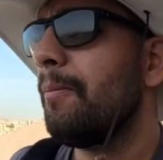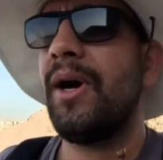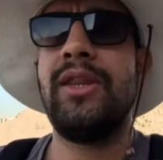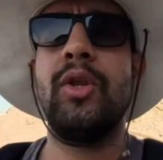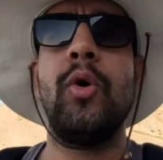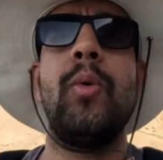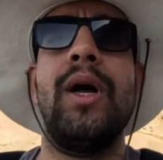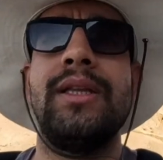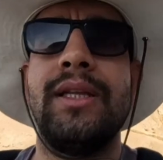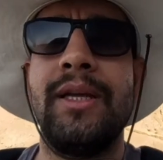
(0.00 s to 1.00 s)
but no
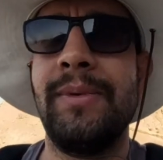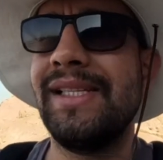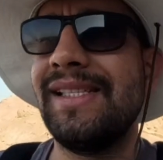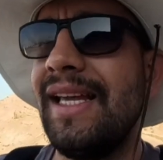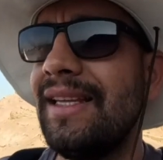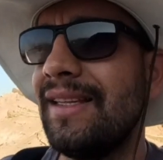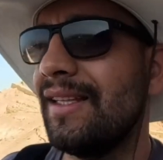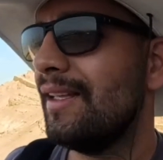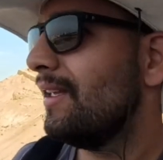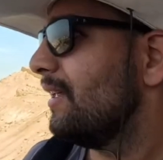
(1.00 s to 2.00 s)
one said
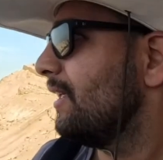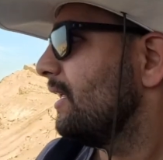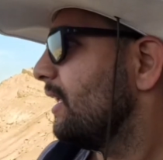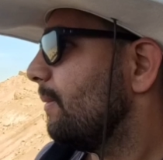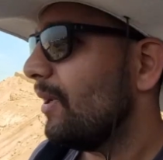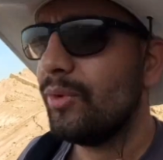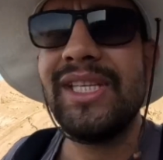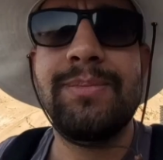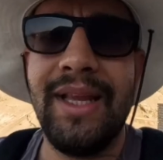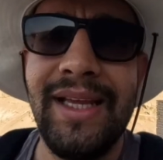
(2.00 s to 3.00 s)
about
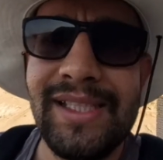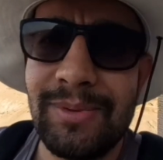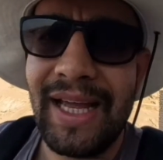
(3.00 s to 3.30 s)
this place.